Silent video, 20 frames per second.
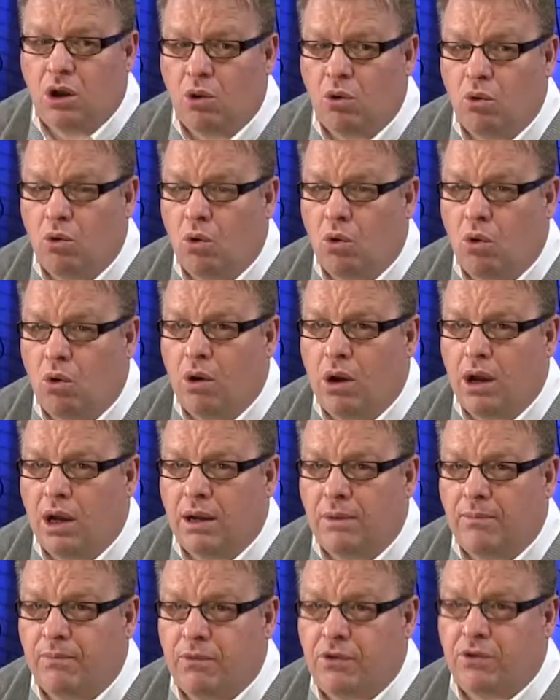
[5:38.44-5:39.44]
or
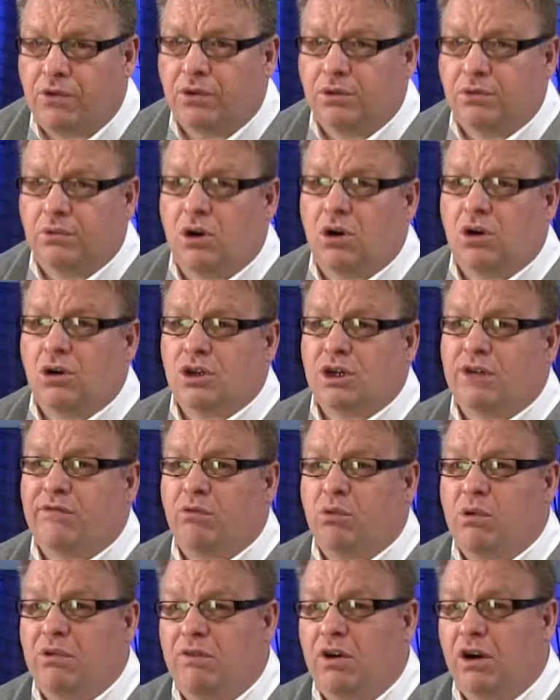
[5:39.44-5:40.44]
through
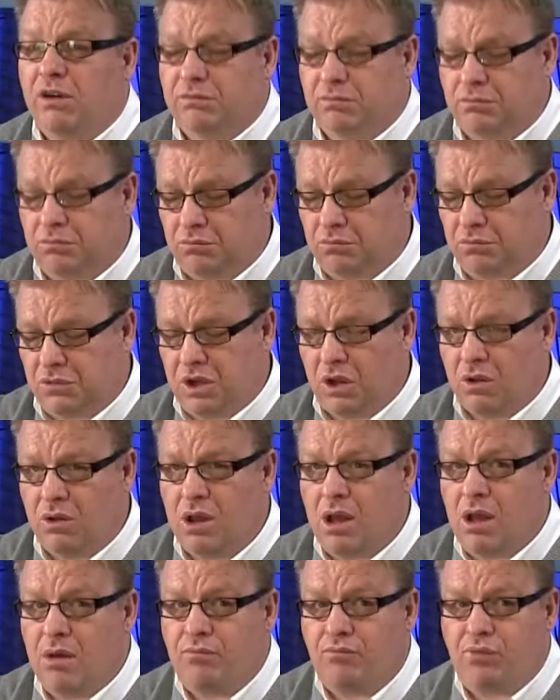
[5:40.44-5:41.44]
RJ45. So
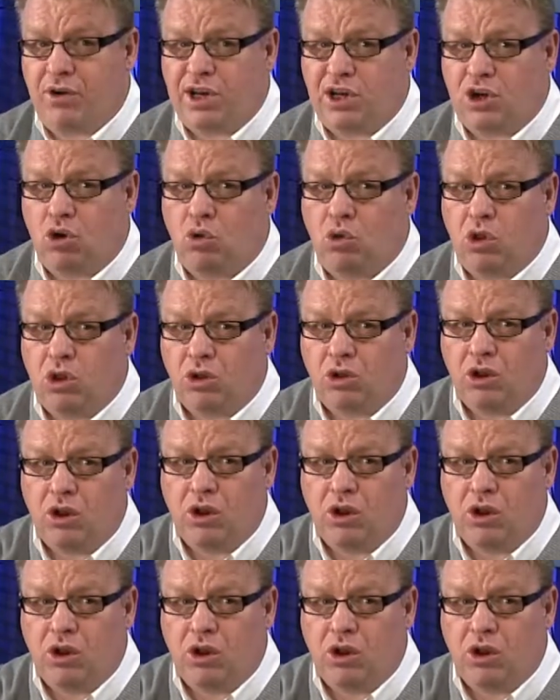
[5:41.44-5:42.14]
pretty cool little